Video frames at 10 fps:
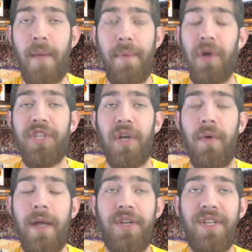but
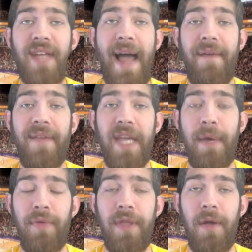also just having
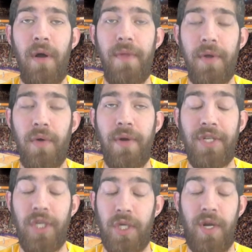him out there on the
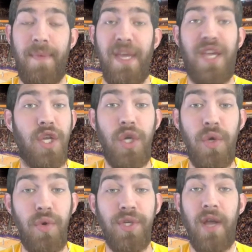court is just going to be
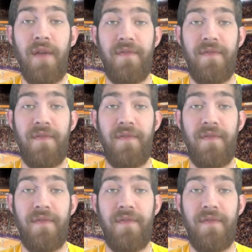huge